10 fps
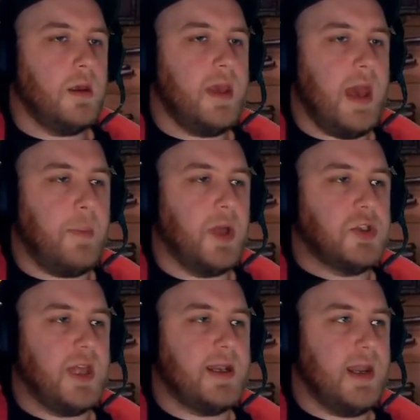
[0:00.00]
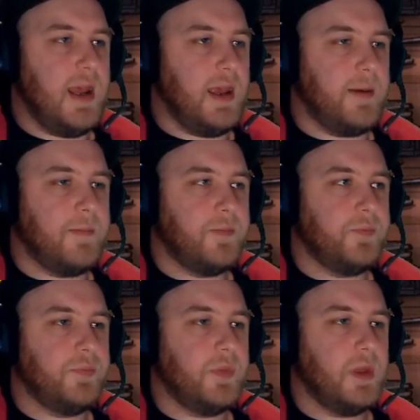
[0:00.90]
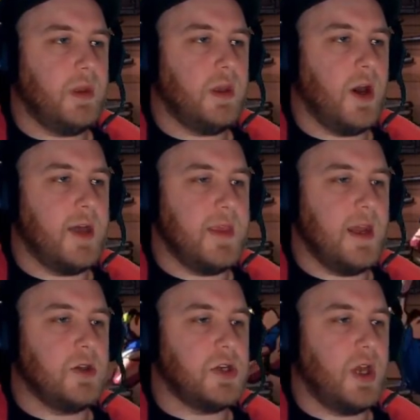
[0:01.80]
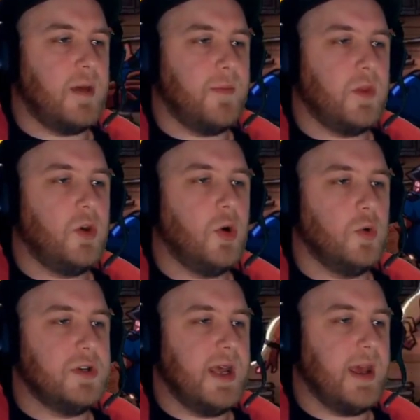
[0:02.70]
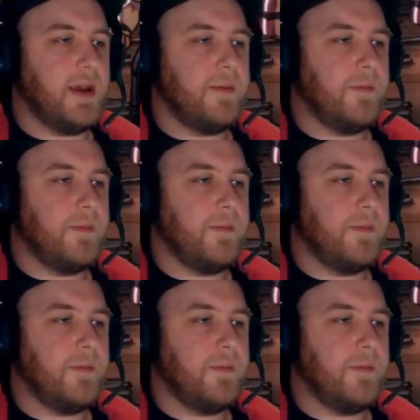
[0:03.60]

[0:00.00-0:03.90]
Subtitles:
Yeah, punch that dick. Guy in the yellow shirt, called Dick.